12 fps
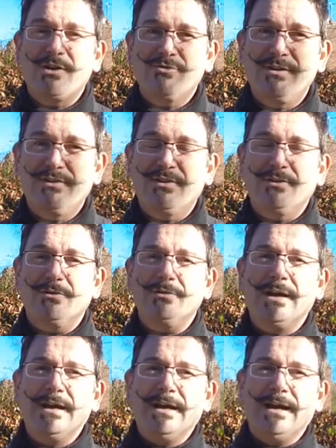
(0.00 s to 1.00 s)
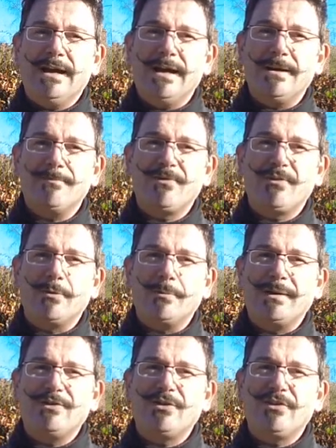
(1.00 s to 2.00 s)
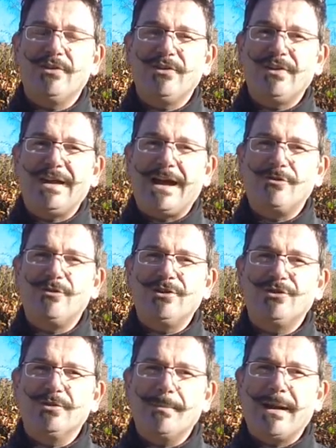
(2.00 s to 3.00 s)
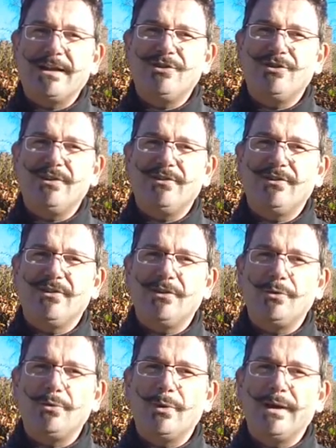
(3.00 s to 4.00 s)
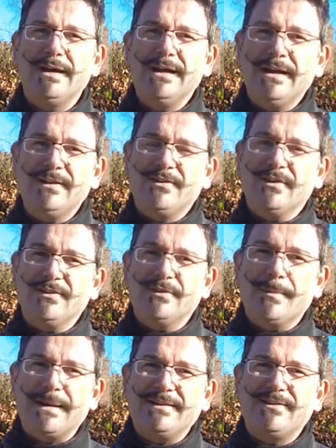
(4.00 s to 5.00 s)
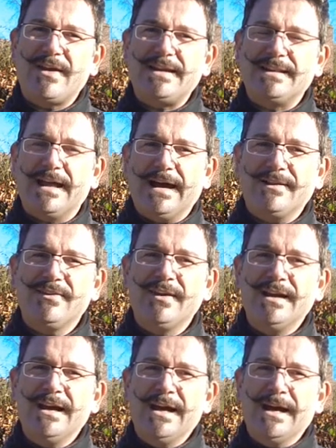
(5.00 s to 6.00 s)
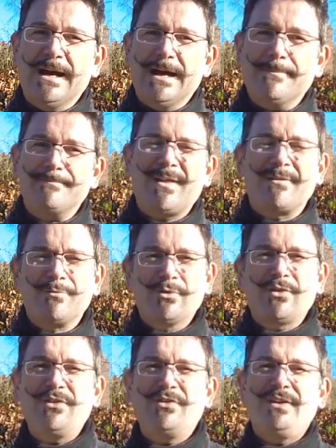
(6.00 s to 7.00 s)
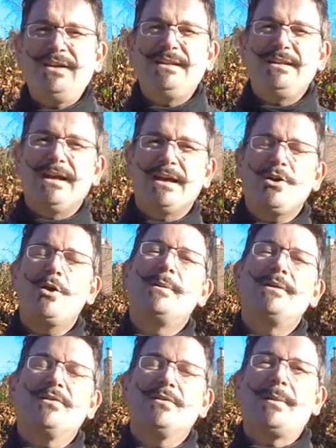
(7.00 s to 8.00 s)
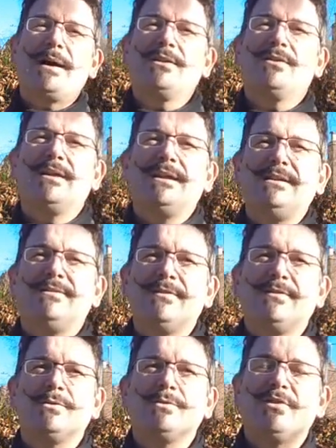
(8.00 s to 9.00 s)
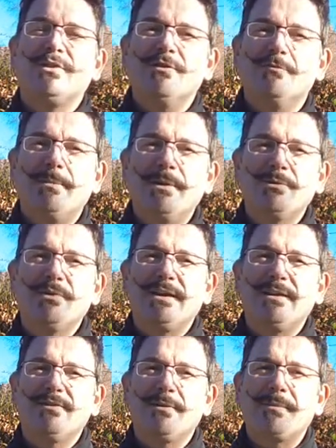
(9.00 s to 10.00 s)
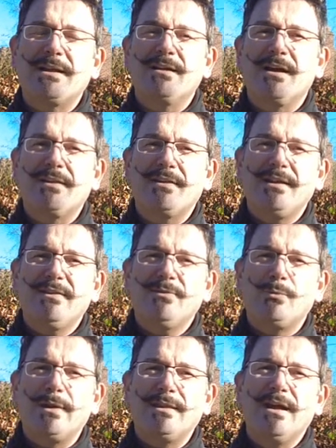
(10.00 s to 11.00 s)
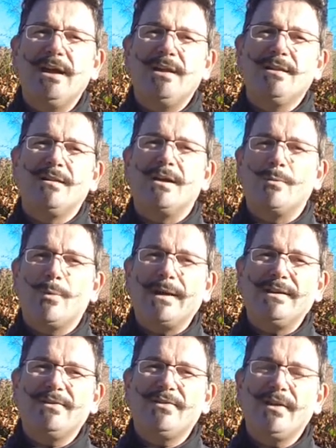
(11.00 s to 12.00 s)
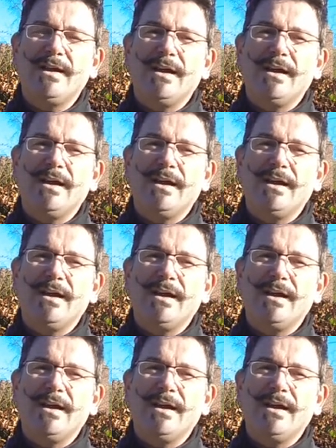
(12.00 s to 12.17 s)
critical. So it'll be interesting to see how Richard manages to maintain that. I've also seen comments about the difficulty of building something like this with lightweight